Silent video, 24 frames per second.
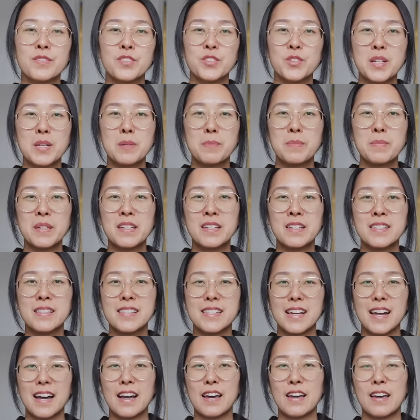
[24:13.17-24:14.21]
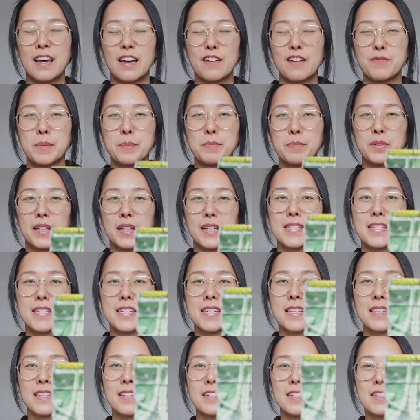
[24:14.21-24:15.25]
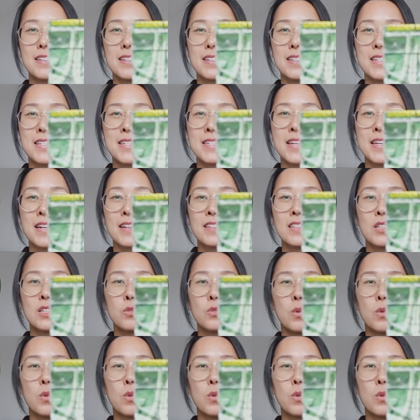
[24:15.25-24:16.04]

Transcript: of green beans, I have been planting the Kentucky